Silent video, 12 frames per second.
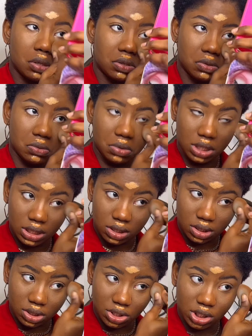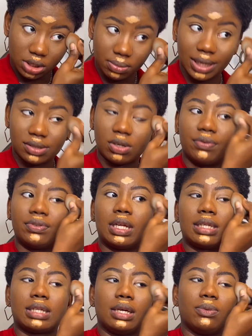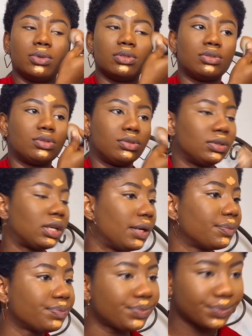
to hit the gym as often as I want to, okay?